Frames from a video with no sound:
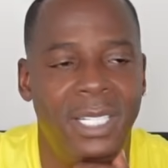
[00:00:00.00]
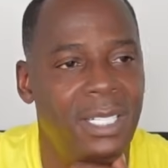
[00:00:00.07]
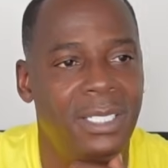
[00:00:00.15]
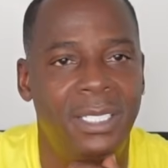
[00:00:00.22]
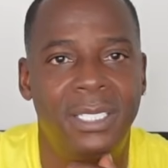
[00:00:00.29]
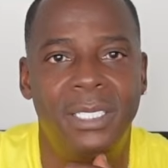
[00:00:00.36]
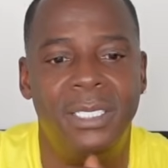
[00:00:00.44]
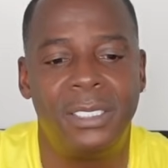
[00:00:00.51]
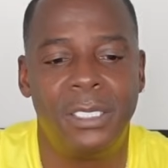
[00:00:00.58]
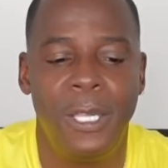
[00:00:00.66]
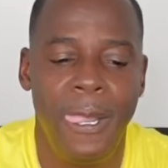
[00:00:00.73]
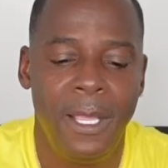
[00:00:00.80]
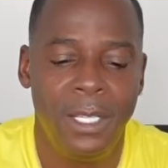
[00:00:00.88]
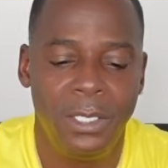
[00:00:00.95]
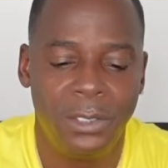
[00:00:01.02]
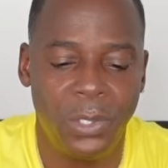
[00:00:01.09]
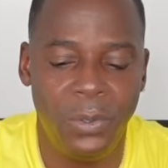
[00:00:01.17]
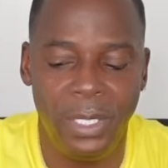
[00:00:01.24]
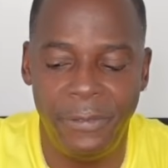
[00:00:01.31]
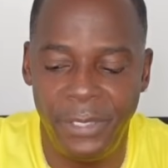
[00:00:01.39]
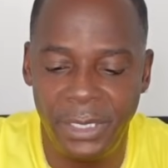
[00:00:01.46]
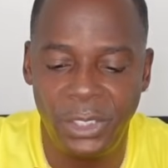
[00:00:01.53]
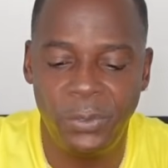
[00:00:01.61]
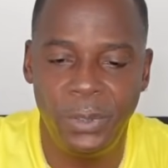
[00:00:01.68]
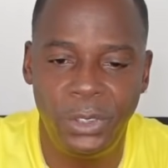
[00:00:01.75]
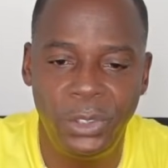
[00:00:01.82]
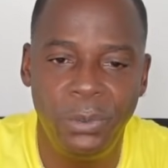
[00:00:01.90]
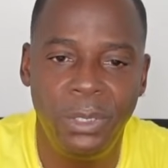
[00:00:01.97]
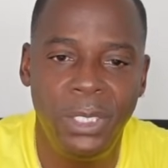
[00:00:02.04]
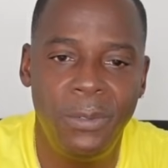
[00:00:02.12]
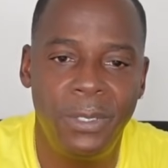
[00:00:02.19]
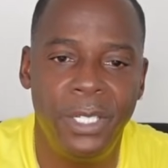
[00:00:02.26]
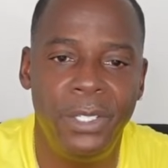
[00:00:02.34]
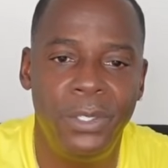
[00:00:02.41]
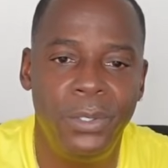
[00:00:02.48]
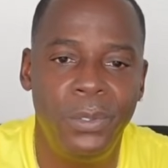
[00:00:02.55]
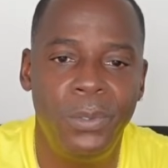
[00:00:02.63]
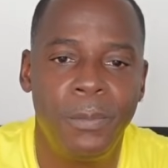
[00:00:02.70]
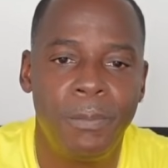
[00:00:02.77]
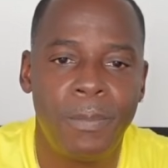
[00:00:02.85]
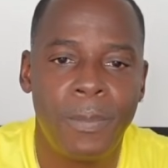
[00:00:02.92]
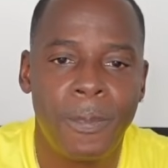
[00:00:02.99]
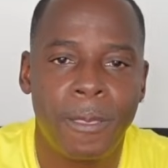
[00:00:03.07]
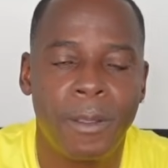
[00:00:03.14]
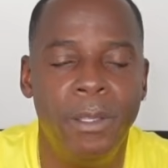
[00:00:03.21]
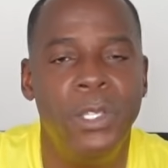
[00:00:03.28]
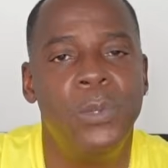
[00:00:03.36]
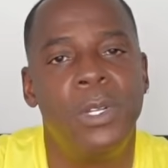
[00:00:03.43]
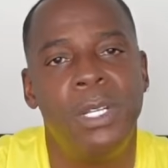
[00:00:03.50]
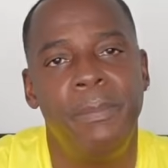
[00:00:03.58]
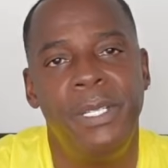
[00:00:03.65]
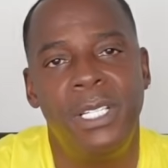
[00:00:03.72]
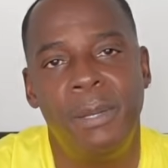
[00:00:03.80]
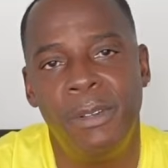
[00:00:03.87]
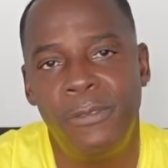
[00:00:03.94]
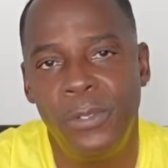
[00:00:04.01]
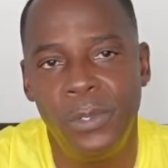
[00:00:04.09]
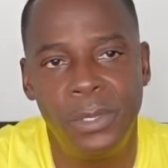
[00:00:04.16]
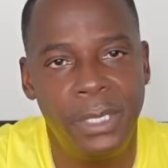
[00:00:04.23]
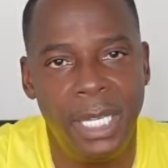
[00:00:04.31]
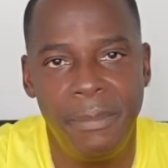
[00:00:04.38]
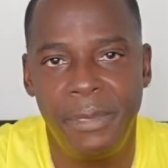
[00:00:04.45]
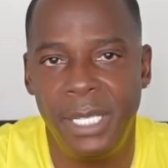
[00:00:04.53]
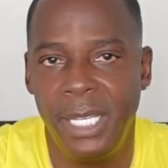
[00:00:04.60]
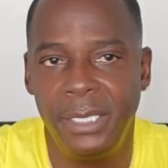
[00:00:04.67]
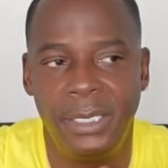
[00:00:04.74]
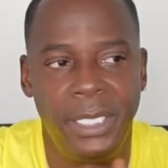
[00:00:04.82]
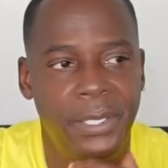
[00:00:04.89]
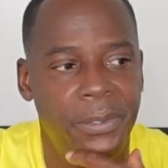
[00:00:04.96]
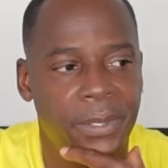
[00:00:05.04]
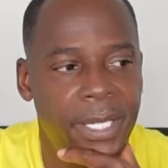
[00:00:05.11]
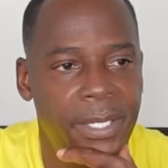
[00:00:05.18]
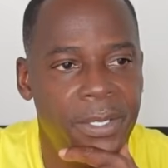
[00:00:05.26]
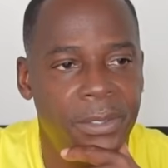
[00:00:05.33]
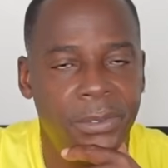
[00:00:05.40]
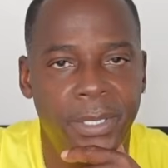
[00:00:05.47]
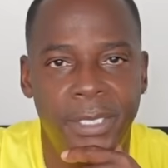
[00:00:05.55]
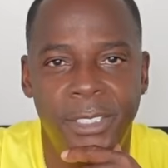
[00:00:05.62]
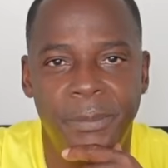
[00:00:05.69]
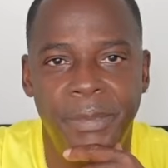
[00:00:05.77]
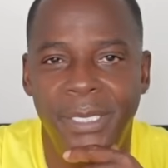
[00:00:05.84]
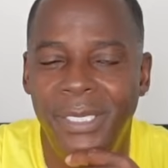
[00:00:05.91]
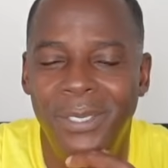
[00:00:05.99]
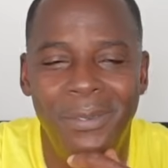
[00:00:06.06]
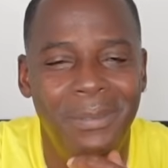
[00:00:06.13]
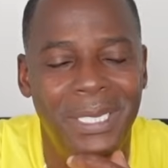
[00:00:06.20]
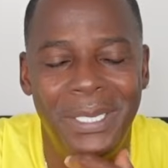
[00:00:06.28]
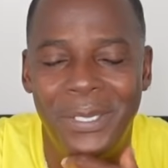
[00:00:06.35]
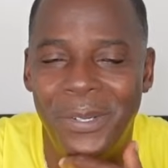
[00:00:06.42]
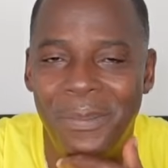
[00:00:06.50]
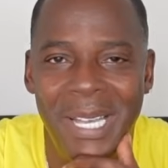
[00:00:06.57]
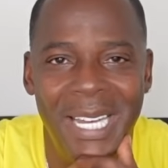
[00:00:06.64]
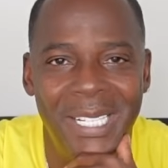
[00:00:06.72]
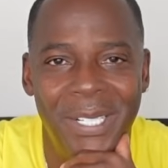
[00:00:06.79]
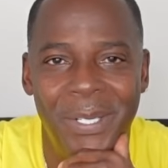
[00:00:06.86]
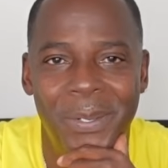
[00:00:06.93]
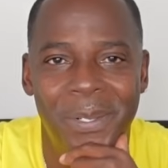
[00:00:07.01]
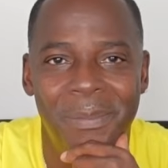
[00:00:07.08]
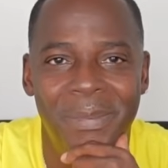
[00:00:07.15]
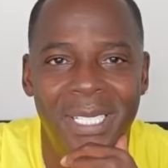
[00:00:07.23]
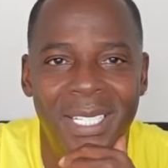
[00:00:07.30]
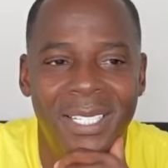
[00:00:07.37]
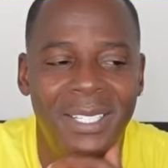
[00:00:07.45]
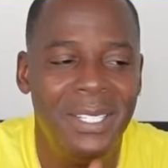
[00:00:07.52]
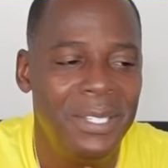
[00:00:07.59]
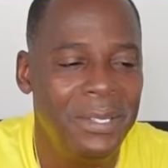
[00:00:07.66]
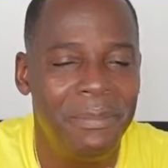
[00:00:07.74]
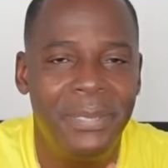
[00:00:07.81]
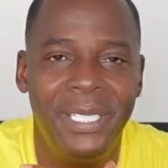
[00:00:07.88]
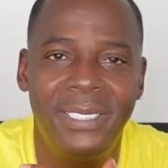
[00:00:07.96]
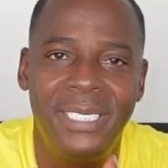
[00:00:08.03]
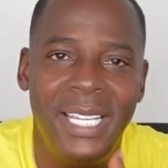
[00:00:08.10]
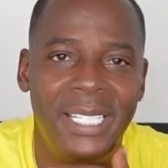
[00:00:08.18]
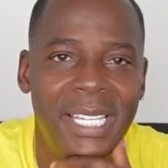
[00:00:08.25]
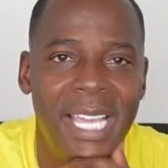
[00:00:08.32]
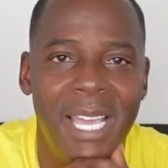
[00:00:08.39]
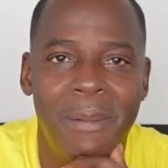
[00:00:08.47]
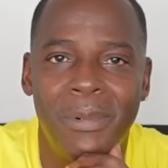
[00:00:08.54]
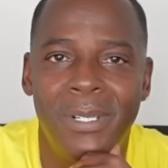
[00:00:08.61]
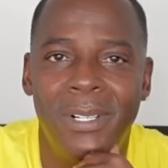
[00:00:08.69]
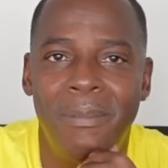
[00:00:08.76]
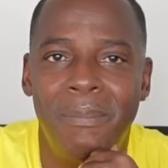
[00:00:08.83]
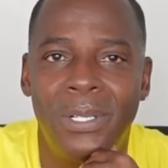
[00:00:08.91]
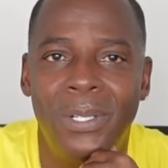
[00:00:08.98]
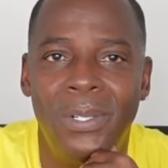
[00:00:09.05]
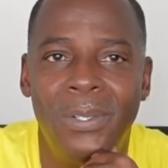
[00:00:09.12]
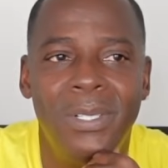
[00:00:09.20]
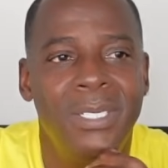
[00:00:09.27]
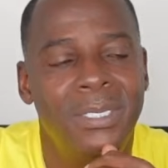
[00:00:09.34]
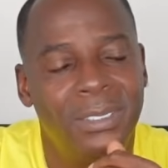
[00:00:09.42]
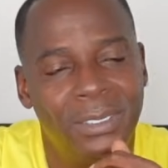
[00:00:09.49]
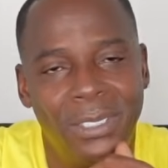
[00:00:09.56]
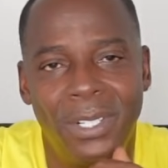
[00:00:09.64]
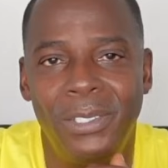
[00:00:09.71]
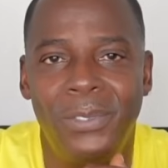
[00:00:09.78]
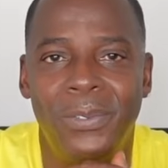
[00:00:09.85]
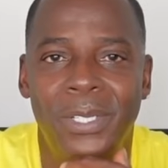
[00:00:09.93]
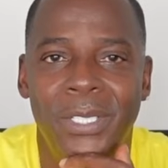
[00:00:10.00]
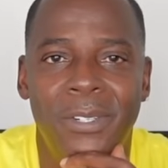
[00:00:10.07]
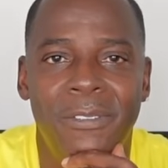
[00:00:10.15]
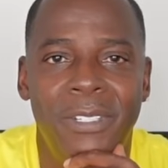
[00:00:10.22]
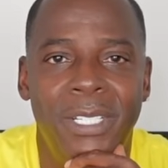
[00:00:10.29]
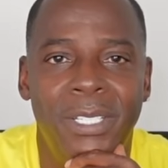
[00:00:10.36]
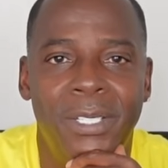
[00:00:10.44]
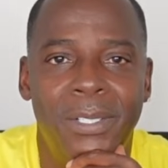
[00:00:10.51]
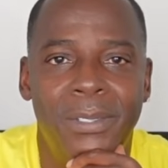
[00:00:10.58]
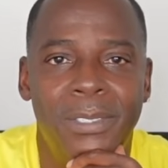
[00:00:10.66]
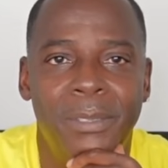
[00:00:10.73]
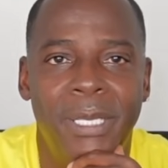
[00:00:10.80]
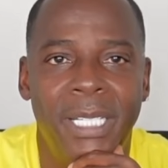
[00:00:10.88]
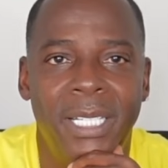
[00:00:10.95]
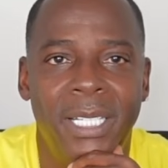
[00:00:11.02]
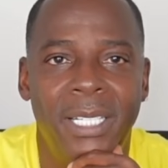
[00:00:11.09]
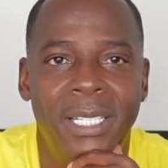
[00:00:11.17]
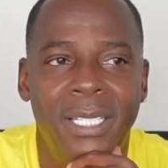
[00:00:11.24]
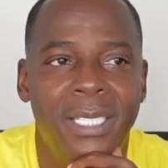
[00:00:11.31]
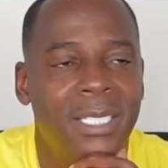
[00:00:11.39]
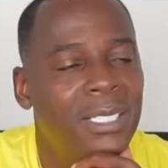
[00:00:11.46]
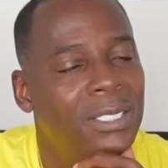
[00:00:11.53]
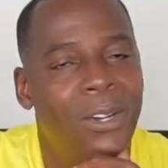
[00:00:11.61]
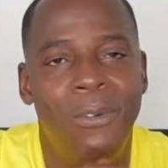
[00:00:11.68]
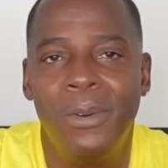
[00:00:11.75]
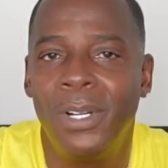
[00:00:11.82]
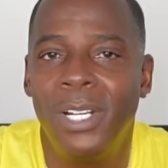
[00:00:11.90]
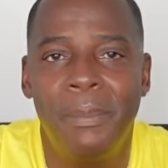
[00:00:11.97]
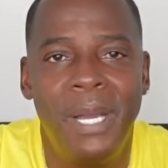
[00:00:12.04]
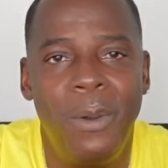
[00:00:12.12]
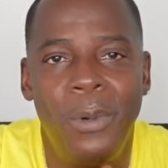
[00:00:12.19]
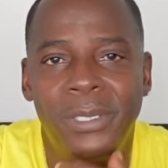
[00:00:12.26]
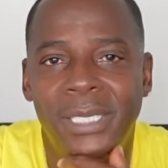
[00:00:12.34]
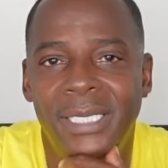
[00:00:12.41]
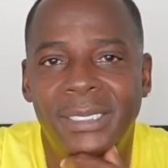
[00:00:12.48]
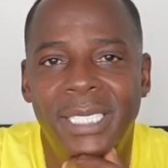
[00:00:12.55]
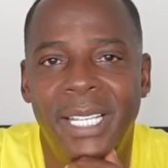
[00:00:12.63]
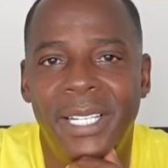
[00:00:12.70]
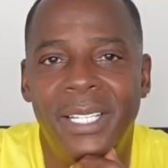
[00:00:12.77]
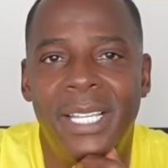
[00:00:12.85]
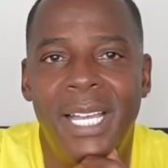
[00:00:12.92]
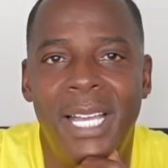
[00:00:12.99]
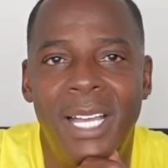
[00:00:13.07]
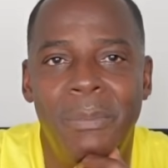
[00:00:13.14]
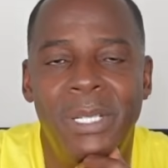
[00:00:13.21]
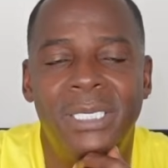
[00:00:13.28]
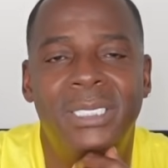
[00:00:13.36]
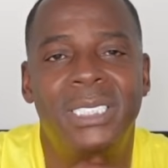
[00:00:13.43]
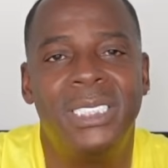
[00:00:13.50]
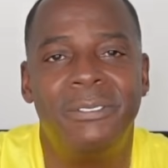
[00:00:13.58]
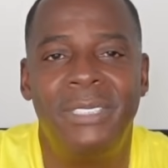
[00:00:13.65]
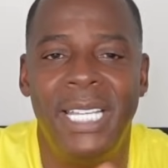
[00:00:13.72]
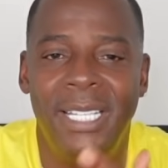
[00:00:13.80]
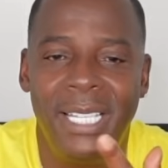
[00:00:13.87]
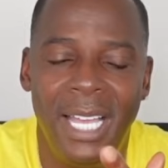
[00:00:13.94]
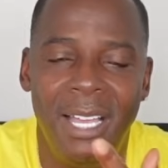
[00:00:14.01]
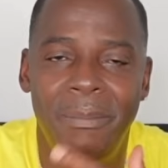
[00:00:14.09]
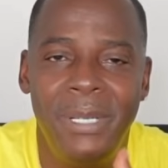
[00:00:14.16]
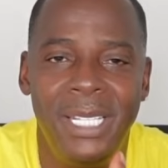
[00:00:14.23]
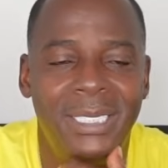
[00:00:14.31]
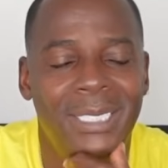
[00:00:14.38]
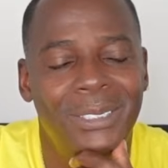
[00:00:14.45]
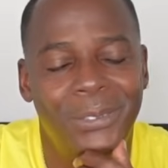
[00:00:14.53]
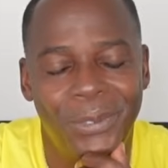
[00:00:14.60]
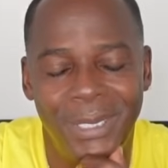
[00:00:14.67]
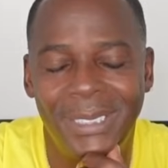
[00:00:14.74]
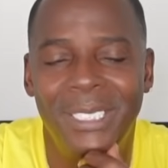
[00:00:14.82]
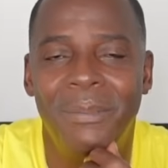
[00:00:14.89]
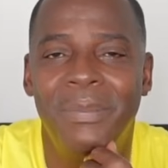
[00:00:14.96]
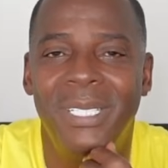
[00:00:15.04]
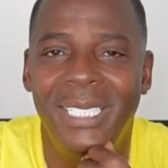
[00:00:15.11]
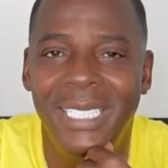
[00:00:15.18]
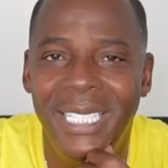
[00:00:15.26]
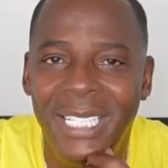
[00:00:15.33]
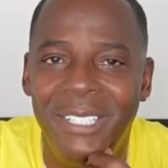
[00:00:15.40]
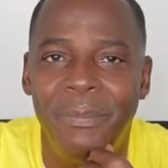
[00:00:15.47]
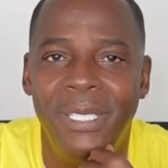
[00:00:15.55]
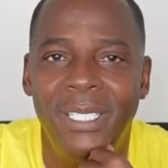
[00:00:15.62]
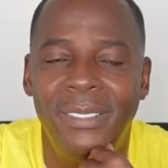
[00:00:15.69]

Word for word: It does. So if this is what you really want to do and you want to become a full-time content creator, trust me, you don't need nobody to do it, man pick that camera up, bro. Start doing your videos, man. Don't worry about what they say in the comments because if they commenting, trust them, believe me.